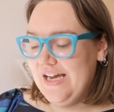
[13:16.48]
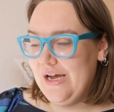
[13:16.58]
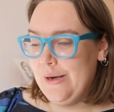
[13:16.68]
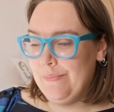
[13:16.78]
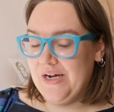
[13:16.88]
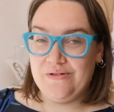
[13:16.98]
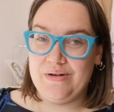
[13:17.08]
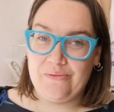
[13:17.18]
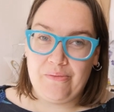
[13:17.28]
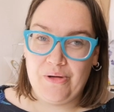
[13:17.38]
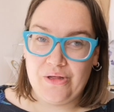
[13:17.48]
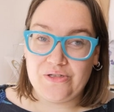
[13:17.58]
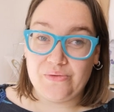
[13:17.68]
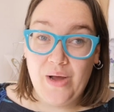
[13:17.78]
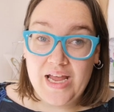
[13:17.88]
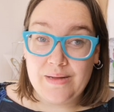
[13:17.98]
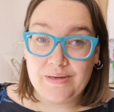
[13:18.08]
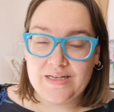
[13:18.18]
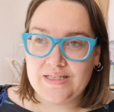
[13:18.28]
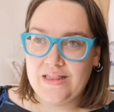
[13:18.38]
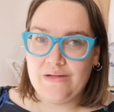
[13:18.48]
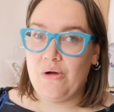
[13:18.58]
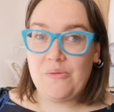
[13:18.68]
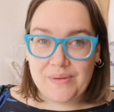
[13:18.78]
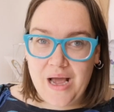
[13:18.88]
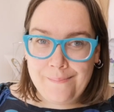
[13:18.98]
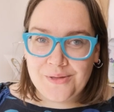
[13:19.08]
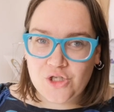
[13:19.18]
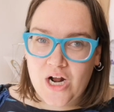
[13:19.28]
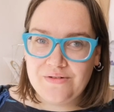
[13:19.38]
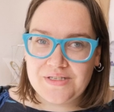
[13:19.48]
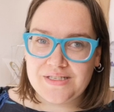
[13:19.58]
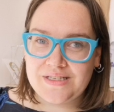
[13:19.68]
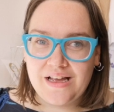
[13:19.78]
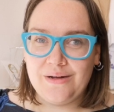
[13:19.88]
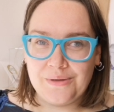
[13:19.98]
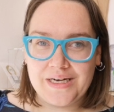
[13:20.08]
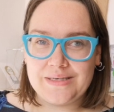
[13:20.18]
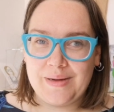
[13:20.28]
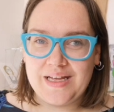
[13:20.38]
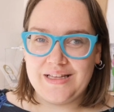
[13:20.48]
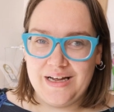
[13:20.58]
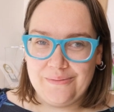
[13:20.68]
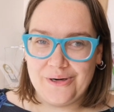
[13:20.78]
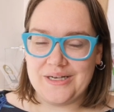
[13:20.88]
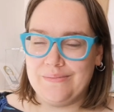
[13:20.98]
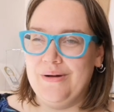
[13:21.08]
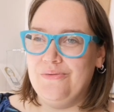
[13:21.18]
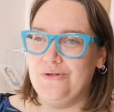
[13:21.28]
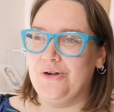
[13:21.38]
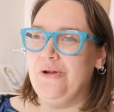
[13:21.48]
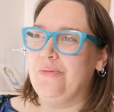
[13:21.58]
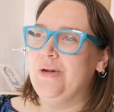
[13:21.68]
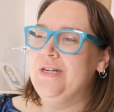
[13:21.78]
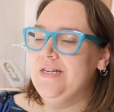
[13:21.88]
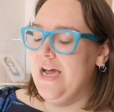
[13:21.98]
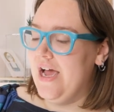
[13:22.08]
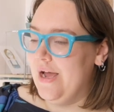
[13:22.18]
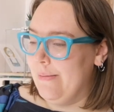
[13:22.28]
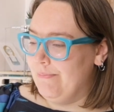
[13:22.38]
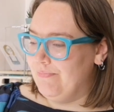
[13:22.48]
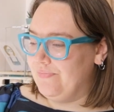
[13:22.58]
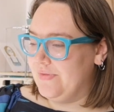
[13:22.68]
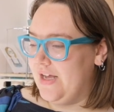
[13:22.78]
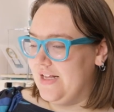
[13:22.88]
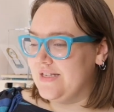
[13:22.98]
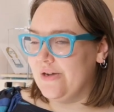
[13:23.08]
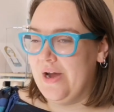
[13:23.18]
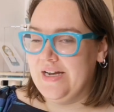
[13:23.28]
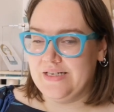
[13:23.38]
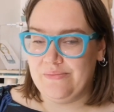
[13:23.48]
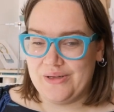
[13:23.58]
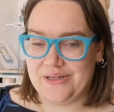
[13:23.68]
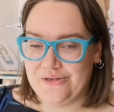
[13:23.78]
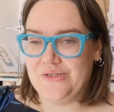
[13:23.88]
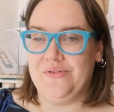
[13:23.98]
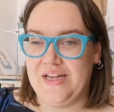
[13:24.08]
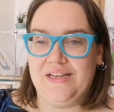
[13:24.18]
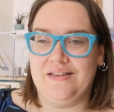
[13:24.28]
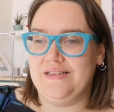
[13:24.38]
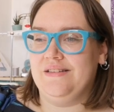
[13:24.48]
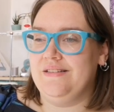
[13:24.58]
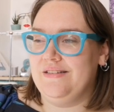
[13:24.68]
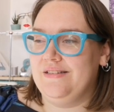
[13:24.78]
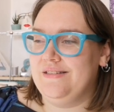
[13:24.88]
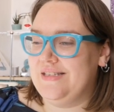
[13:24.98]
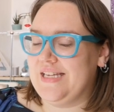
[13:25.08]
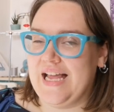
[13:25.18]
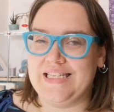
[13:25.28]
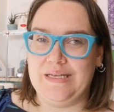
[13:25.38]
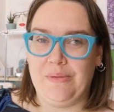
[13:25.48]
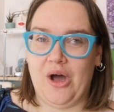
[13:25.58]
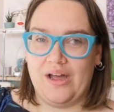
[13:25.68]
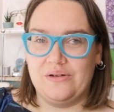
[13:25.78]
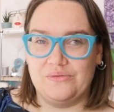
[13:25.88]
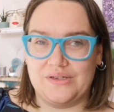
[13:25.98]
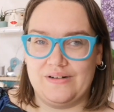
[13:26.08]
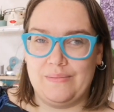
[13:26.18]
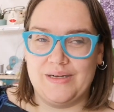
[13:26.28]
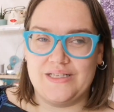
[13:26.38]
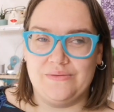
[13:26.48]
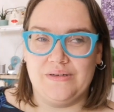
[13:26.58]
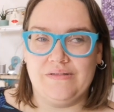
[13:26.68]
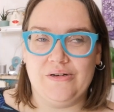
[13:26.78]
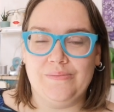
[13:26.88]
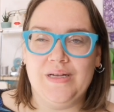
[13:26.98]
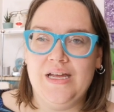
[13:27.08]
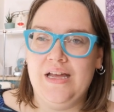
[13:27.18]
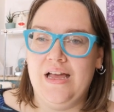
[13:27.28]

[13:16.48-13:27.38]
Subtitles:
I don't really want to put those away because then they won't become the trousers that I wanted to make, that I wanted in my wardrobe. And so I end up with lots of like scatty piles around my sewing room.